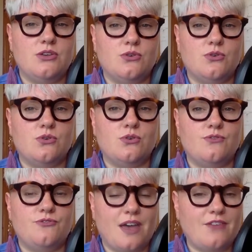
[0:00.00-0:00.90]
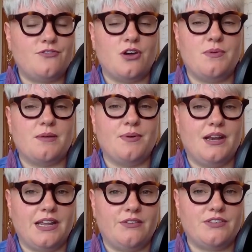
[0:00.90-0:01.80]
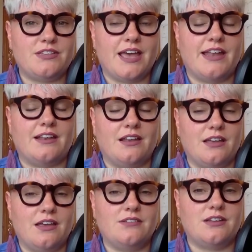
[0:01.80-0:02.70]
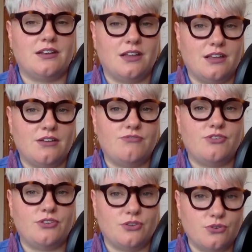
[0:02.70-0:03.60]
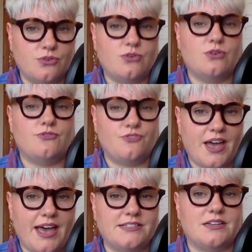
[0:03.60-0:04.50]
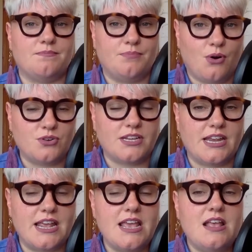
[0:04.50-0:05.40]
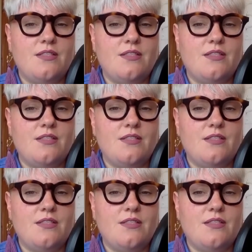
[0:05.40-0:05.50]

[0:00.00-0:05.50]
your fat phobic beliefs and learn to love your fat body,